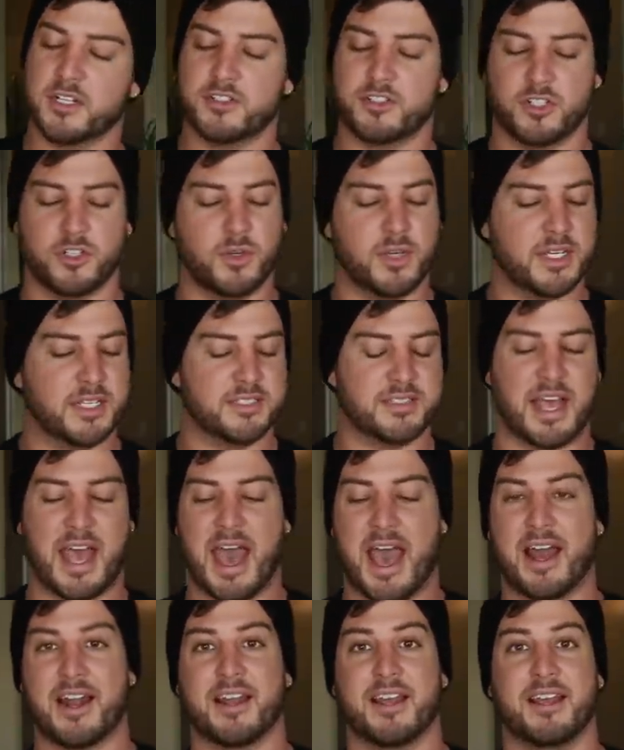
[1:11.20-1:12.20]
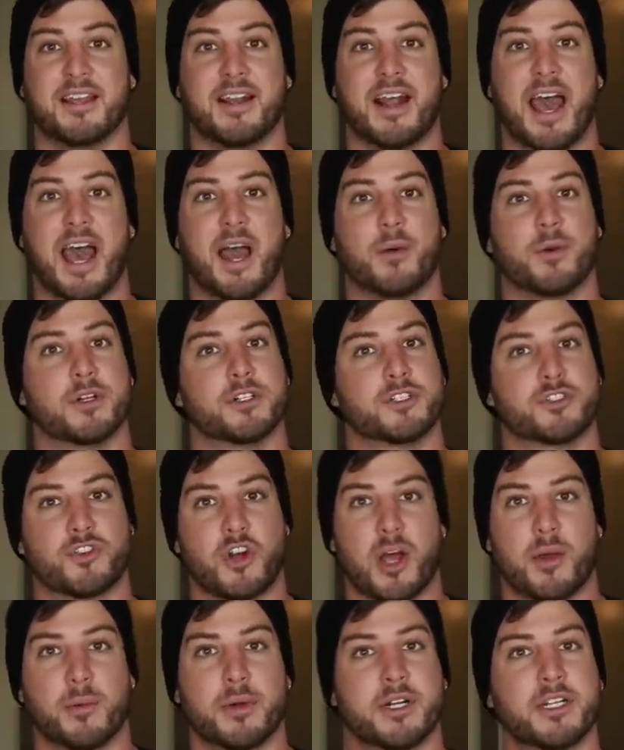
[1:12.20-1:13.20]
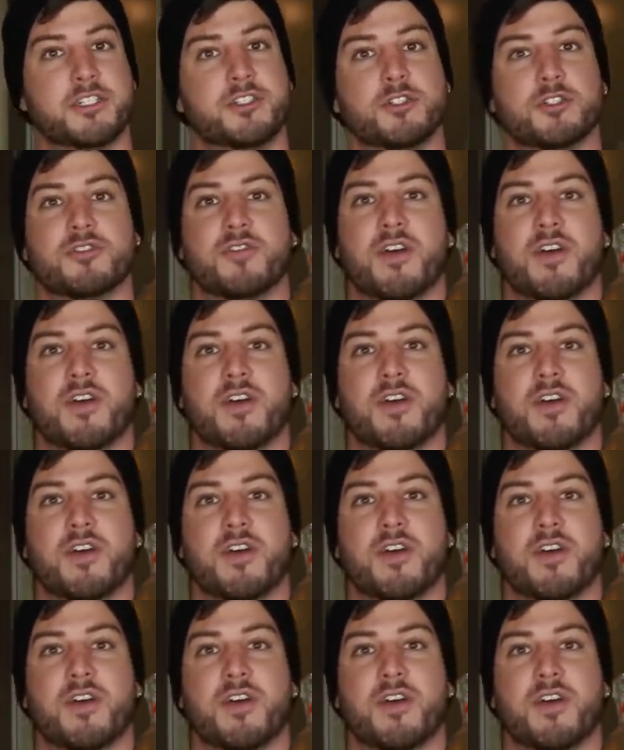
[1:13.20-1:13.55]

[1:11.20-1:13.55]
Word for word: do is add in our strawberry juice